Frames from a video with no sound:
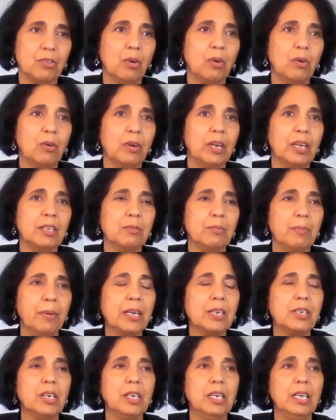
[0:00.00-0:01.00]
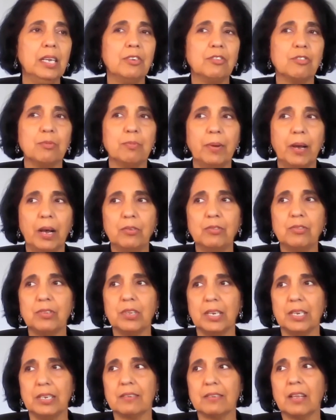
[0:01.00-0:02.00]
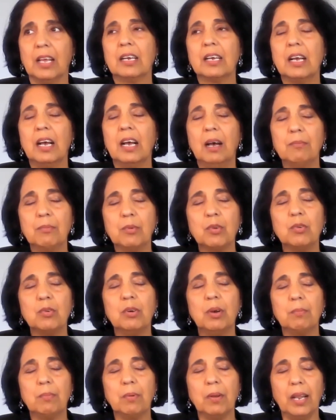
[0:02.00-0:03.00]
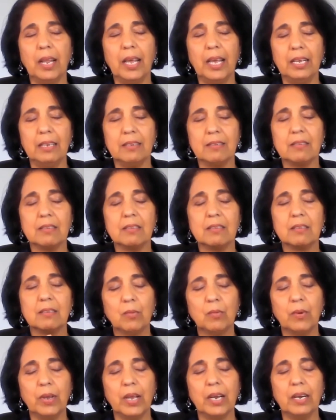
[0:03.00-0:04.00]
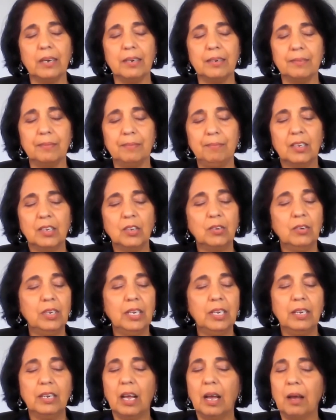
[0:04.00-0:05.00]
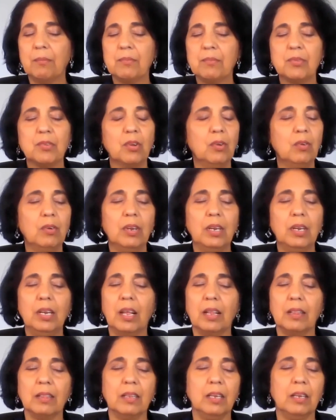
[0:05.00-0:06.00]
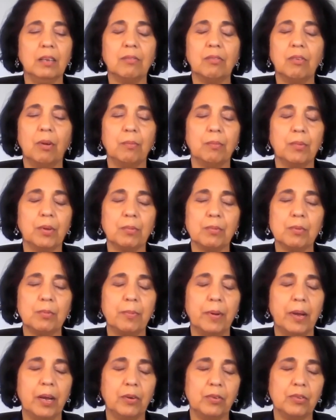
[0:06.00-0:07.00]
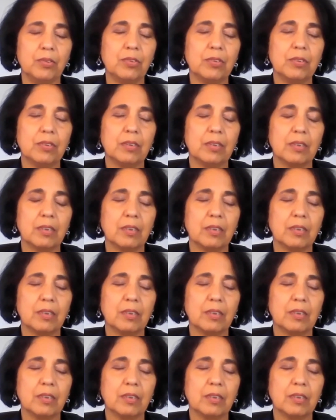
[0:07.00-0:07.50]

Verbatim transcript: So, especially in spouses, come to a place where you need absolutely nothing from your spouse.